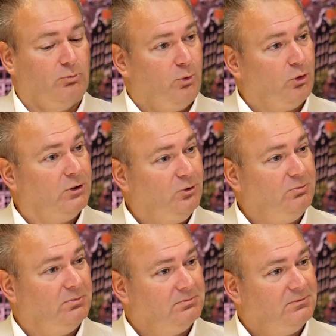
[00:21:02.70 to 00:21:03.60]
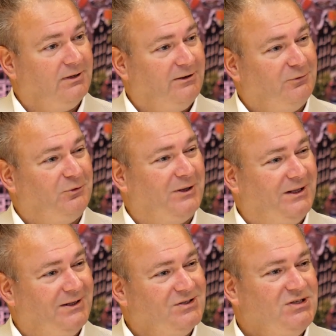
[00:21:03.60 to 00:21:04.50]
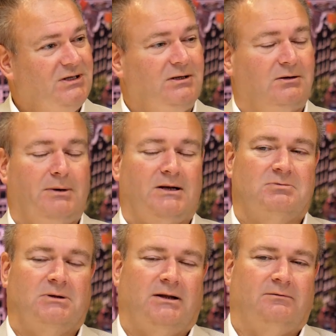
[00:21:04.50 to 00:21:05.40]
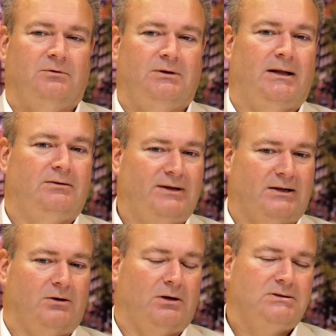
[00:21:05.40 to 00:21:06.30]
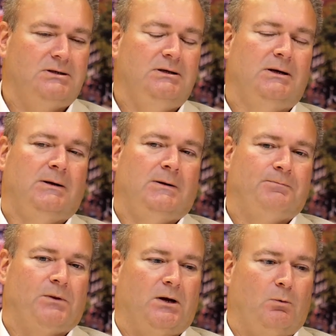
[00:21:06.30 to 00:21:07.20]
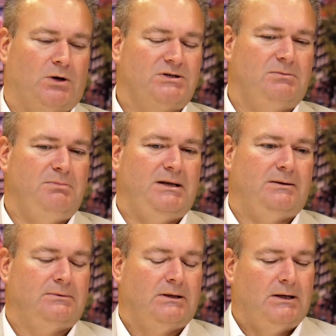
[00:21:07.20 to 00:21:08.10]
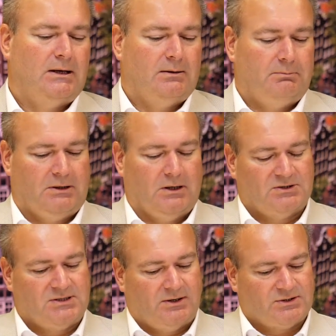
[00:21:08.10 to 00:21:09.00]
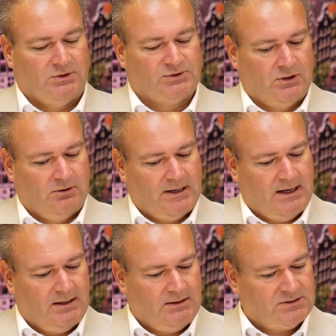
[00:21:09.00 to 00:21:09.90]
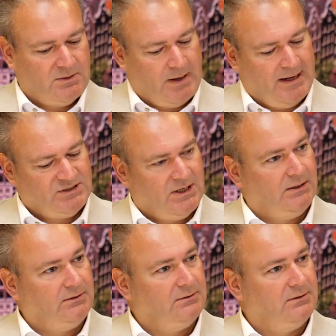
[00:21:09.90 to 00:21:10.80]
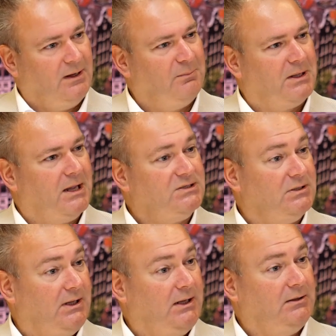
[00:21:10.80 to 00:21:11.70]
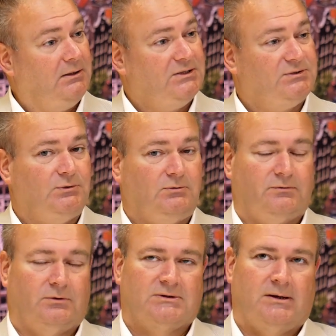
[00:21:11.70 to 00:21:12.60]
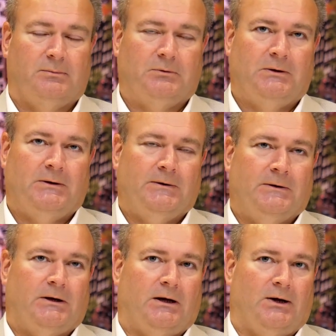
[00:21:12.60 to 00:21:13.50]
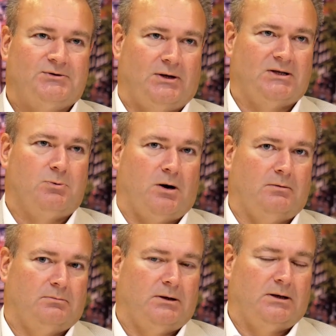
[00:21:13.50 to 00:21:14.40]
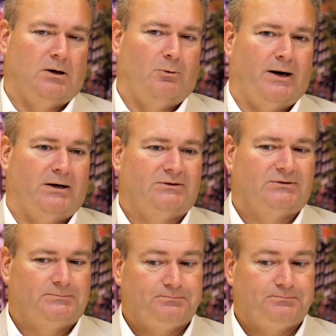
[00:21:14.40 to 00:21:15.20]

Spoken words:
boardroom level and senior management level than technology. What does it mean? Because there's also a supply chain implication in NIS2, for example. So that's one, awareness.